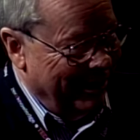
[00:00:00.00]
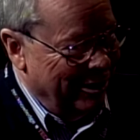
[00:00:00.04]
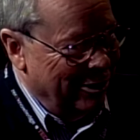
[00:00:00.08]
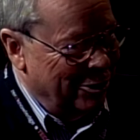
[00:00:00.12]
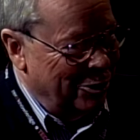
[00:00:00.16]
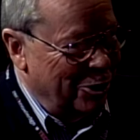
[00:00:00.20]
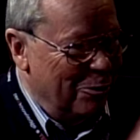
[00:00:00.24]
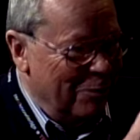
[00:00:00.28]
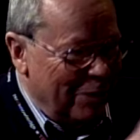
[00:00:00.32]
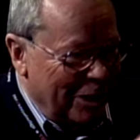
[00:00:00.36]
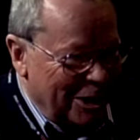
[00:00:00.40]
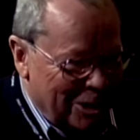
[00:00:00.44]

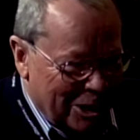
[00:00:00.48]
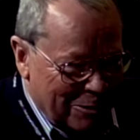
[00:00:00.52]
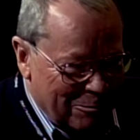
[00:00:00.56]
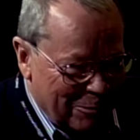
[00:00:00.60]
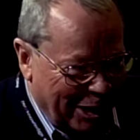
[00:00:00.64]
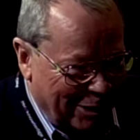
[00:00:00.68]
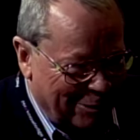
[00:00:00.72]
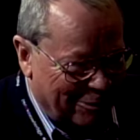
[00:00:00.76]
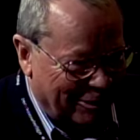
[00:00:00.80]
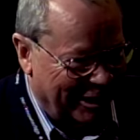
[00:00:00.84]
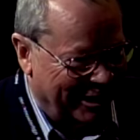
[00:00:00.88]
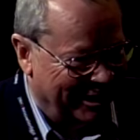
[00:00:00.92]
Two minutes in
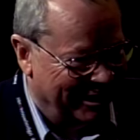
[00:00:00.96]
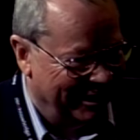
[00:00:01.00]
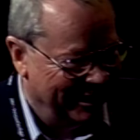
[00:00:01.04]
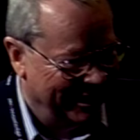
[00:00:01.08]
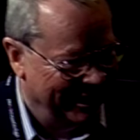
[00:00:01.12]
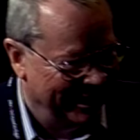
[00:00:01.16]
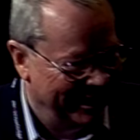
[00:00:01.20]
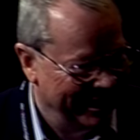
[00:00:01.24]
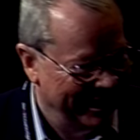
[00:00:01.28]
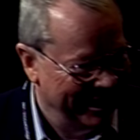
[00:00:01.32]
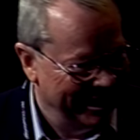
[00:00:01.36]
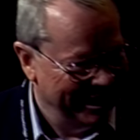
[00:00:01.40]
metric.
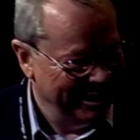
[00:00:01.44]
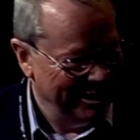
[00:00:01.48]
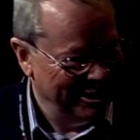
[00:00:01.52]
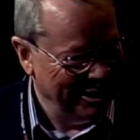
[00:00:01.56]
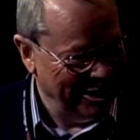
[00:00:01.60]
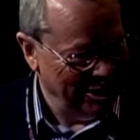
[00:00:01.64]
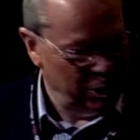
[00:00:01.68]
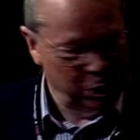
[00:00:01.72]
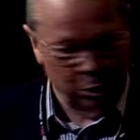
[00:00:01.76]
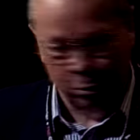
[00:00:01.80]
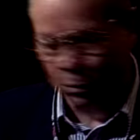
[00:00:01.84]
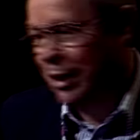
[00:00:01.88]

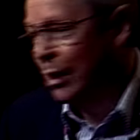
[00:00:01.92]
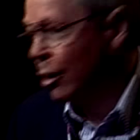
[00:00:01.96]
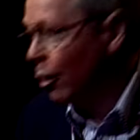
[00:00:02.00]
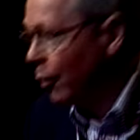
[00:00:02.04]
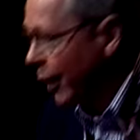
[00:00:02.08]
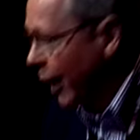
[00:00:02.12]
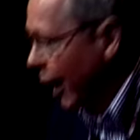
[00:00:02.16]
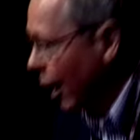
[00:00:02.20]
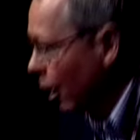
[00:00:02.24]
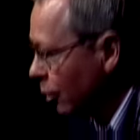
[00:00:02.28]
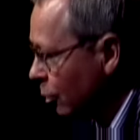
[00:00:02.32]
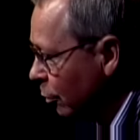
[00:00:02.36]
That's three,
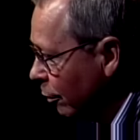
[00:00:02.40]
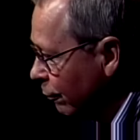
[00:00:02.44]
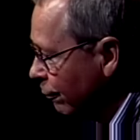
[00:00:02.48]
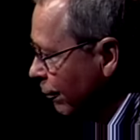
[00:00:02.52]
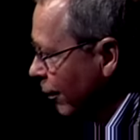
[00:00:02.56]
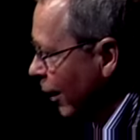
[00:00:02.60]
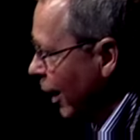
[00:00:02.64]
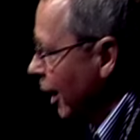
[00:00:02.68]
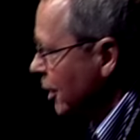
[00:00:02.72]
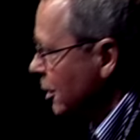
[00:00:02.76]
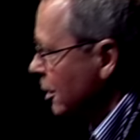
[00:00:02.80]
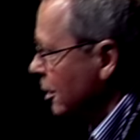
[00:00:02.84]
okay, I'll do it
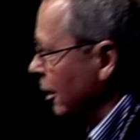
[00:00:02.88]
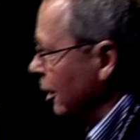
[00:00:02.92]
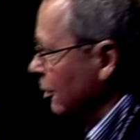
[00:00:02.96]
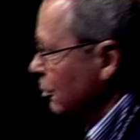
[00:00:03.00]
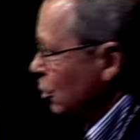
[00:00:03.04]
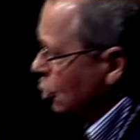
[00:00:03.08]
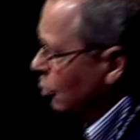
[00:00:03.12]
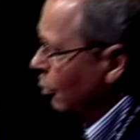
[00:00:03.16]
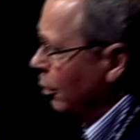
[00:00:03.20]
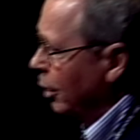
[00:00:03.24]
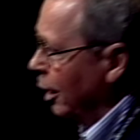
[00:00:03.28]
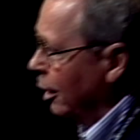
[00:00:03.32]
fast then.
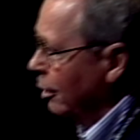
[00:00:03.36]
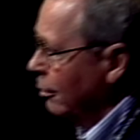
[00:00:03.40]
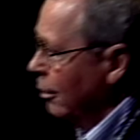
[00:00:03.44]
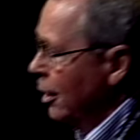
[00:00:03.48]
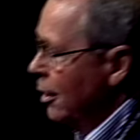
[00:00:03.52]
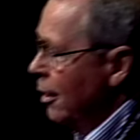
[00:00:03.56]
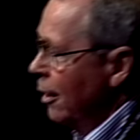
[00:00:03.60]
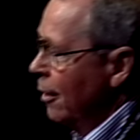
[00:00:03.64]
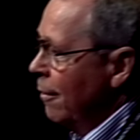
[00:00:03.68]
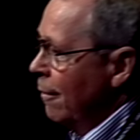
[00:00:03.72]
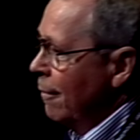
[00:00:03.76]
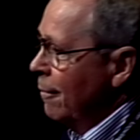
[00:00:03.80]
Sorry, I
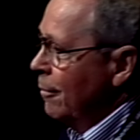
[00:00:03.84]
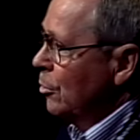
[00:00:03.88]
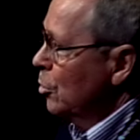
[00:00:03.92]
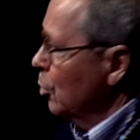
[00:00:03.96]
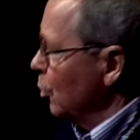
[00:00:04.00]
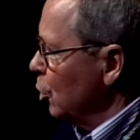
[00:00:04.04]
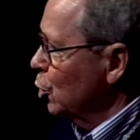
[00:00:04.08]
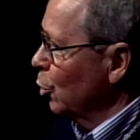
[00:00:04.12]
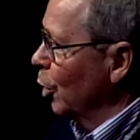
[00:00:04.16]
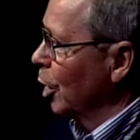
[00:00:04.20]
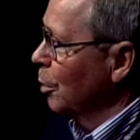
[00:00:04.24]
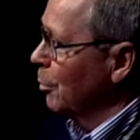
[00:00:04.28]
was
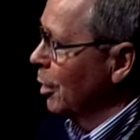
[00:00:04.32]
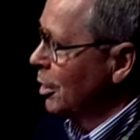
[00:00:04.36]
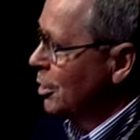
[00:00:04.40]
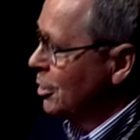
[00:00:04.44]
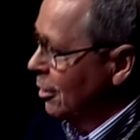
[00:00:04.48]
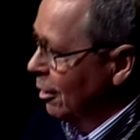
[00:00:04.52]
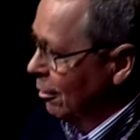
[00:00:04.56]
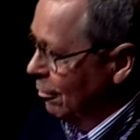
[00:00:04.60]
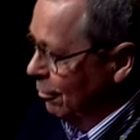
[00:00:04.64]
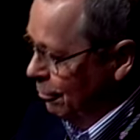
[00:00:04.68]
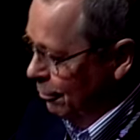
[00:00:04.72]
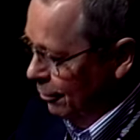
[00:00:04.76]
enjoying
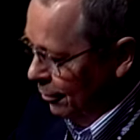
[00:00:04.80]
myself.